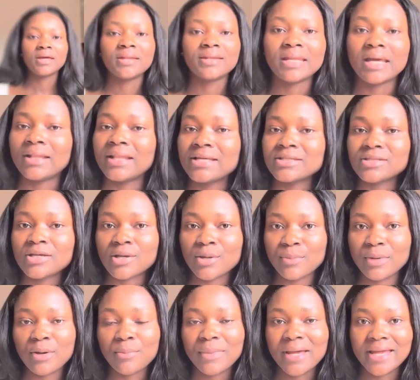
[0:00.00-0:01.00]
Now let's talk
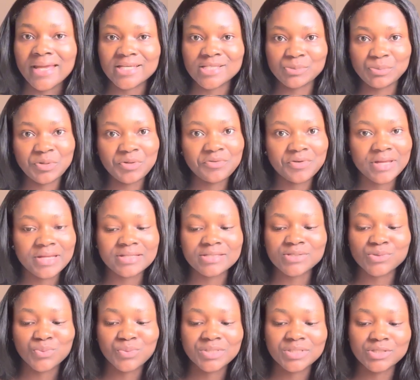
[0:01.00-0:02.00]
about my
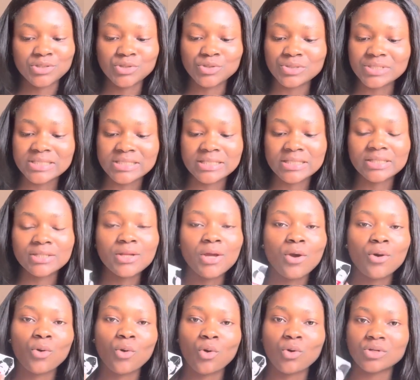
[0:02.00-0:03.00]
experience with using
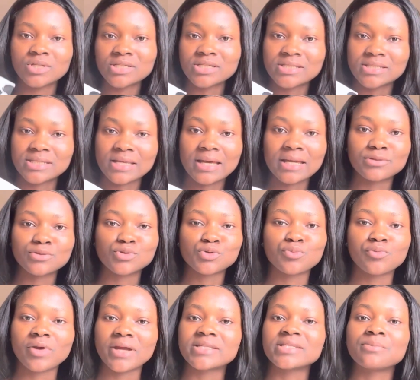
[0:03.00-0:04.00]
Kojie San to
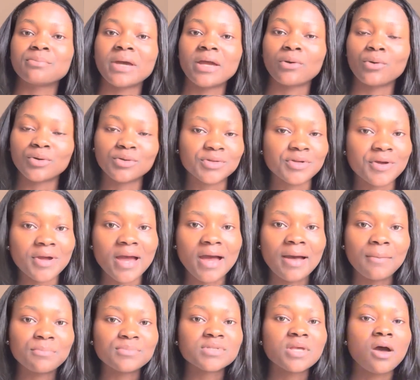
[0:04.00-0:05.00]
brighten my
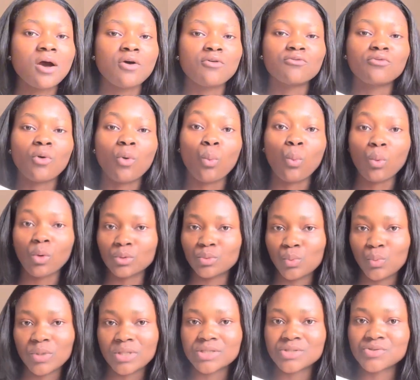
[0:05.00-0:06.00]
underarms for 1
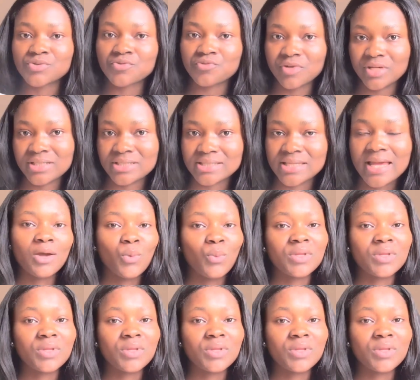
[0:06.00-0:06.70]
week straight.